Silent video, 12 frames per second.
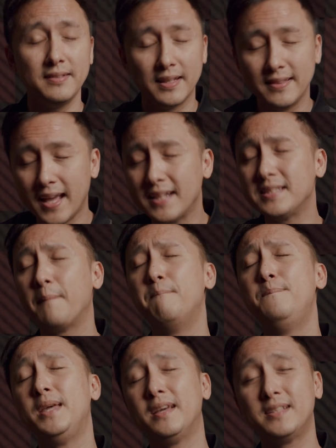then that's a
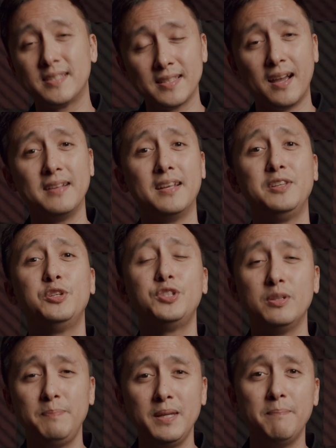big sign that you
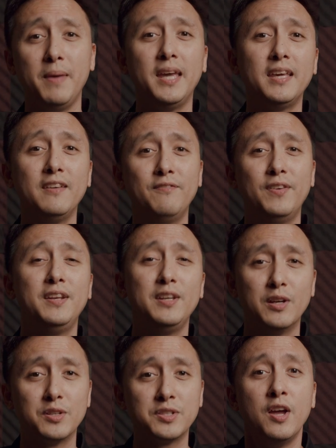should be making
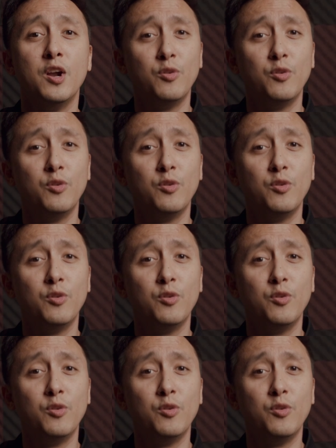videos